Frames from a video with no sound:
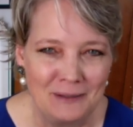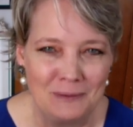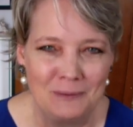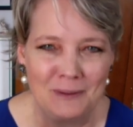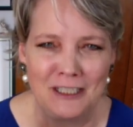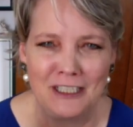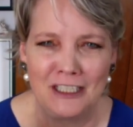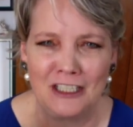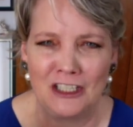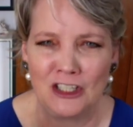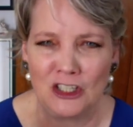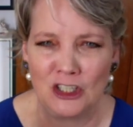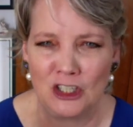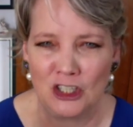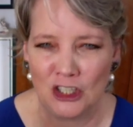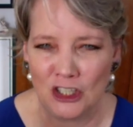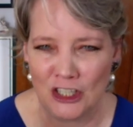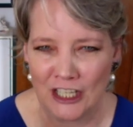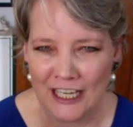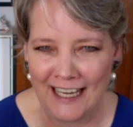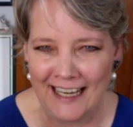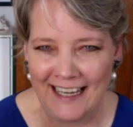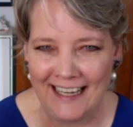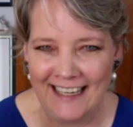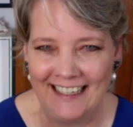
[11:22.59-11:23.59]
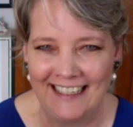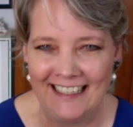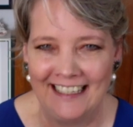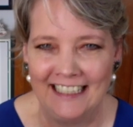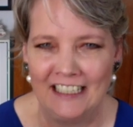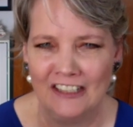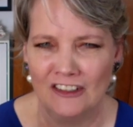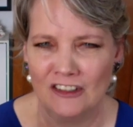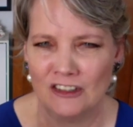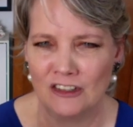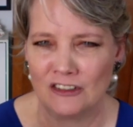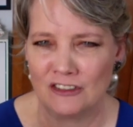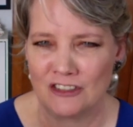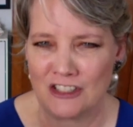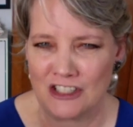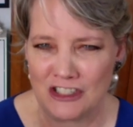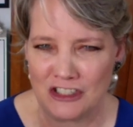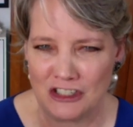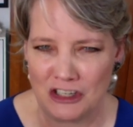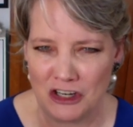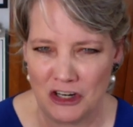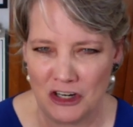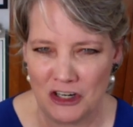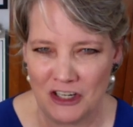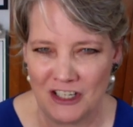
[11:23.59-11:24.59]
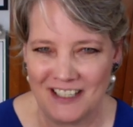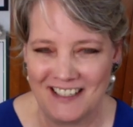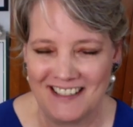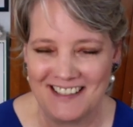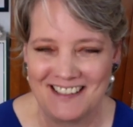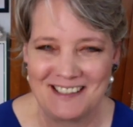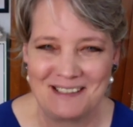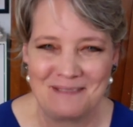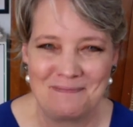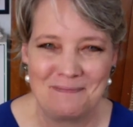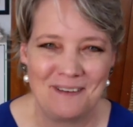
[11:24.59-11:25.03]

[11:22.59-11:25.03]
we can get all heady or serious,